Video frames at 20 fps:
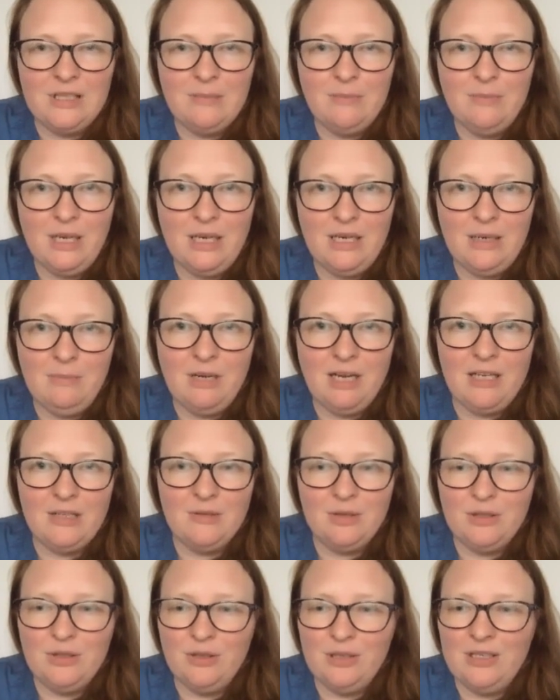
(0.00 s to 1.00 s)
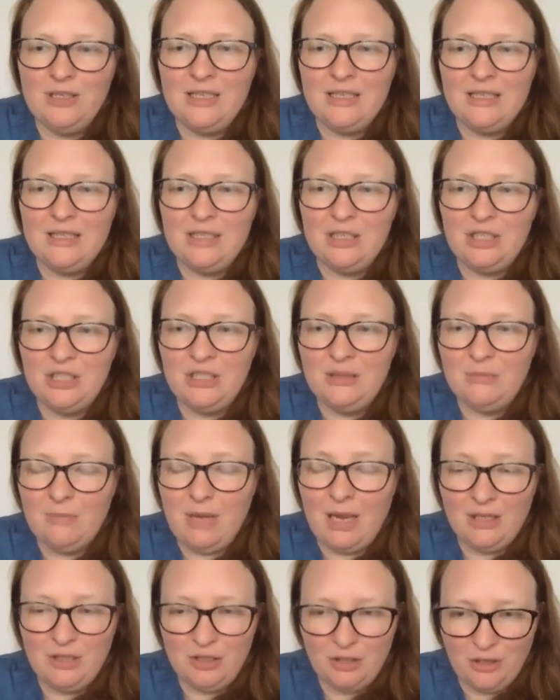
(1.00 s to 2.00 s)
And Mandy Boswick joined us, and she
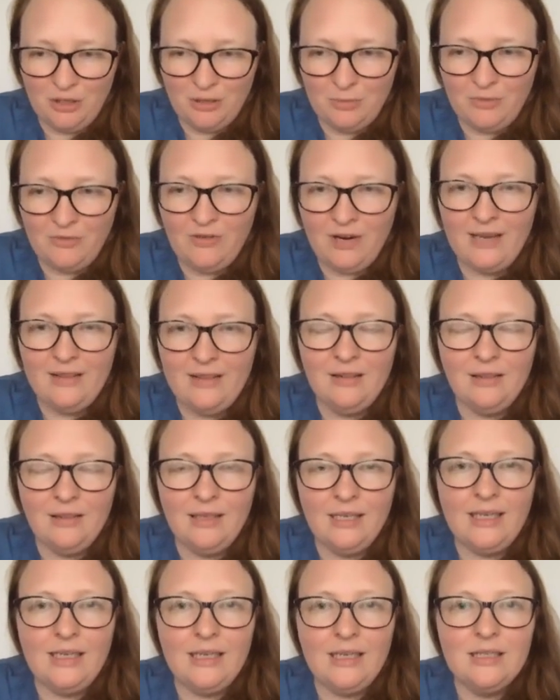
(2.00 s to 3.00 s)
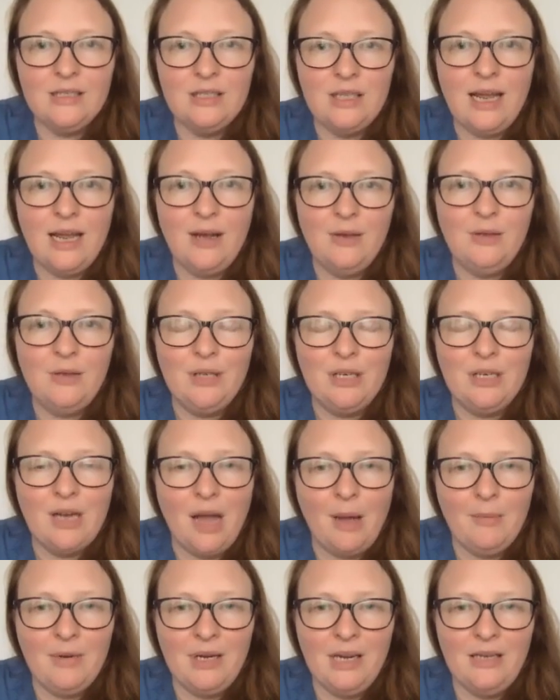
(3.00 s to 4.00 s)
made sure to provide the link to how you can
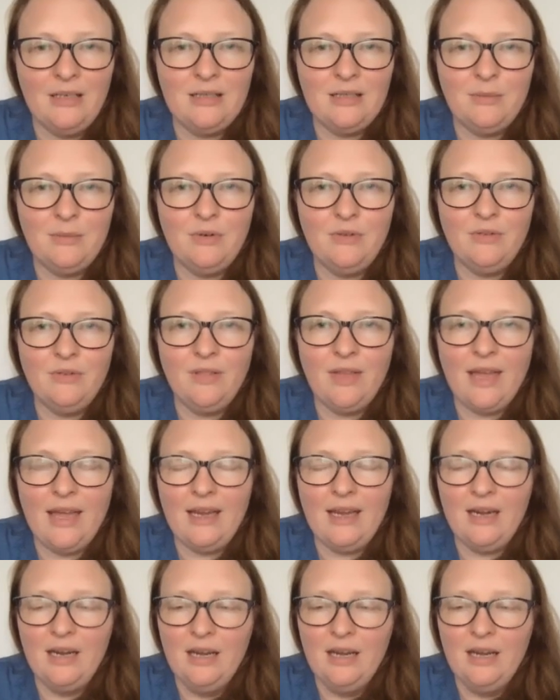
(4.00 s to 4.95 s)
nominate someone for that.